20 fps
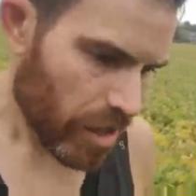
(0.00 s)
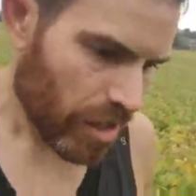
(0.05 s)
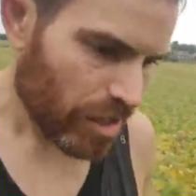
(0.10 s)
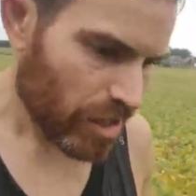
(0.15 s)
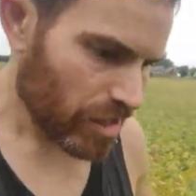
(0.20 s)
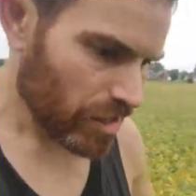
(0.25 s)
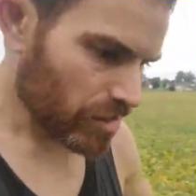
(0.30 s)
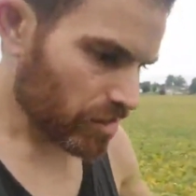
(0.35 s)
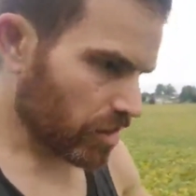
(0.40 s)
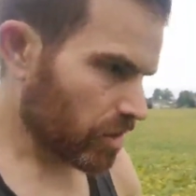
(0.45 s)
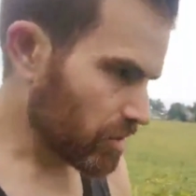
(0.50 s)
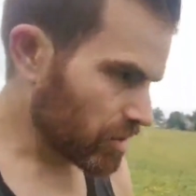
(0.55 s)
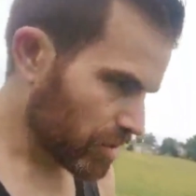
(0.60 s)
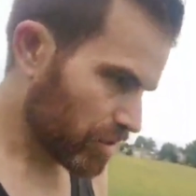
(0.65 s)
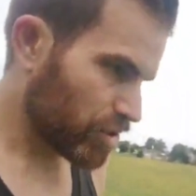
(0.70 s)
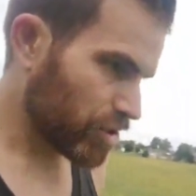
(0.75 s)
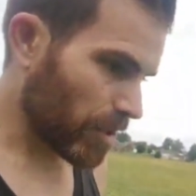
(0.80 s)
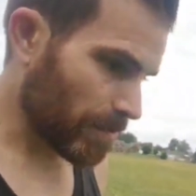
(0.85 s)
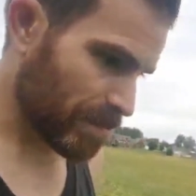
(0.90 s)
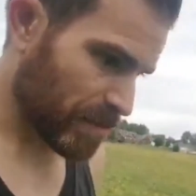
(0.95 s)
because all this
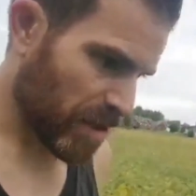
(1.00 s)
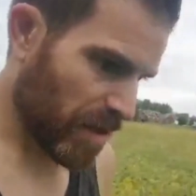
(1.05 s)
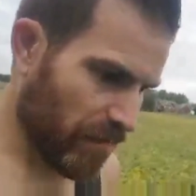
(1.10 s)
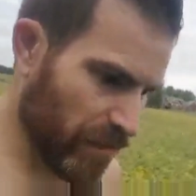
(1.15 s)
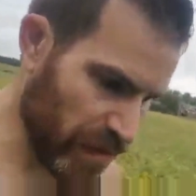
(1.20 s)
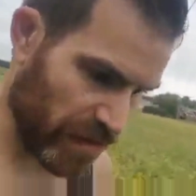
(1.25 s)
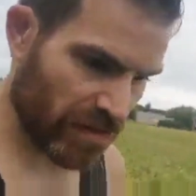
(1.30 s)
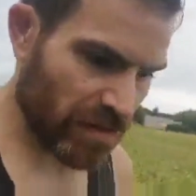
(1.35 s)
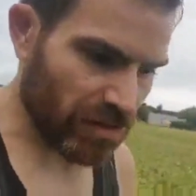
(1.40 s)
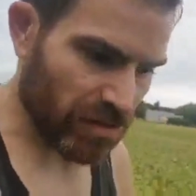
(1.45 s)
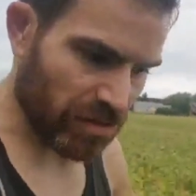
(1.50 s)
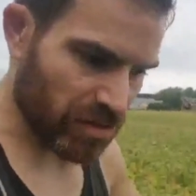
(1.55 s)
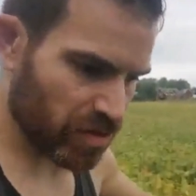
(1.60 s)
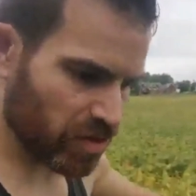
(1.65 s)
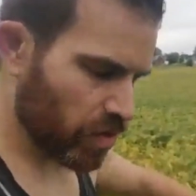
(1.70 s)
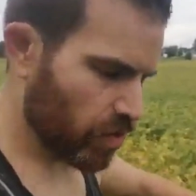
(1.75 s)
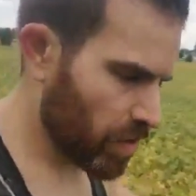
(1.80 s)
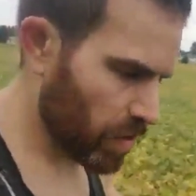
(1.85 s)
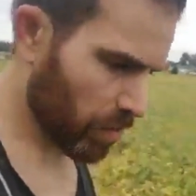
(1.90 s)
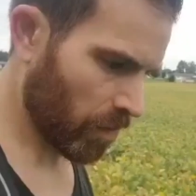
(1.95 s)
sharp stuff is also
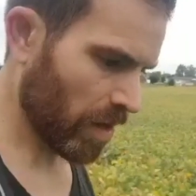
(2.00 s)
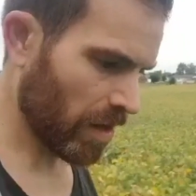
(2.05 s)
soaking